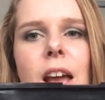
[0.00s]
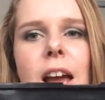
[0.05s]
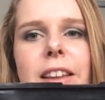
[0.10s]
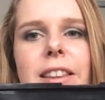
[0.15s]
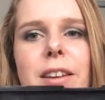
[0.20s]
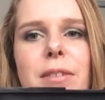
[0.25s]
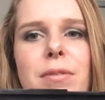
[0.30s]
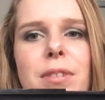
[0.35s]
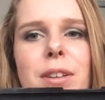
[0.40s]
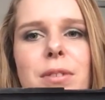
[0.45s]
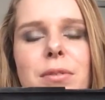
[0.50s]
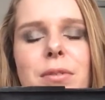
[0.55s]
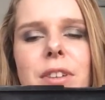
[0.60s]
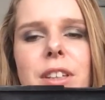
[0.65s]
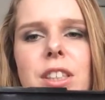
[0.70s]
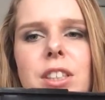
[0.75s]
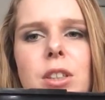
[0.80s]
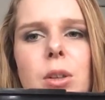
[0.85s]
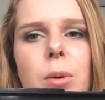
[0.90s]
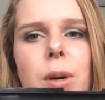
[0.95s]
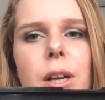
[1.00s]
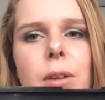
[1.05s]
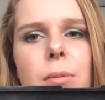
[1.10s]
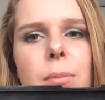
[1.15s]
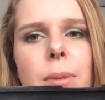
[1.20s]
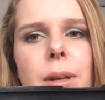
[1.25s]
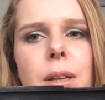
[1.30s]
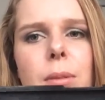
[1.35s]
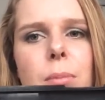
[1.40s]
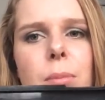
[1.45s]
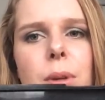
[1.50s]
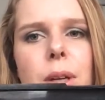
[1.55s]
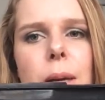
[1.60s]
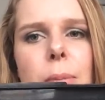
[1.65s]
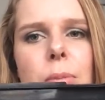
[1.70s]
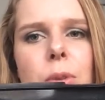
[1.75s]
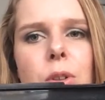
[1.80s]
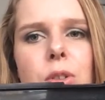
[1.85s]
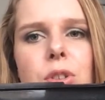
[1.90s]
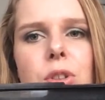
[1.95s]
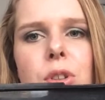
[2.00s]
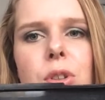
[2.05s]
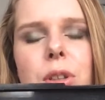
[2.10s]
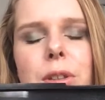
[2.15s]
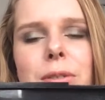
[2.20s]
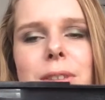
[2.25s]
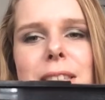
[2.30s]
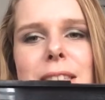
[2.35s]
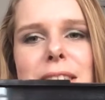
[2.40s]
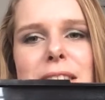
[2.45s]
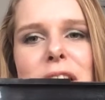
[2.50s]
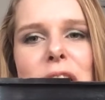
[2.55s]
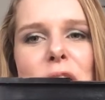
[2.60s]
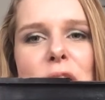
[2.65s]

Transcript: I definitely finished quite a bit, but I'm not sure if this is